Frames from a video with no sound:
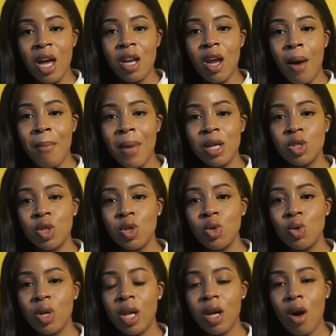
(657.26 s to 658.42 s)
Now make sure
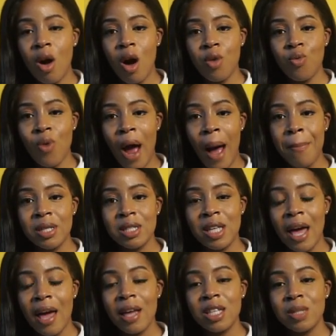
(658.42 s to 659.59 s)
you click on wrap
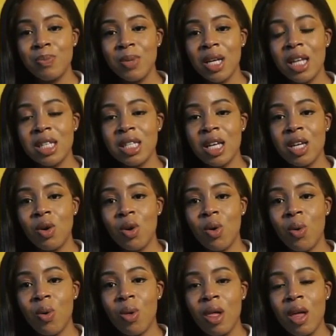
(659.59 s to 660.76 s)
text, because
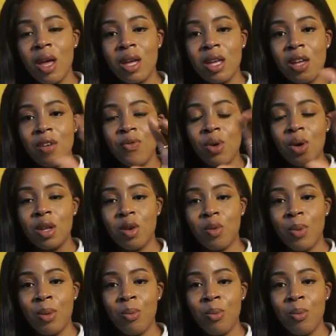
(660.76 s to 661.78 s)
it'll give you a little bit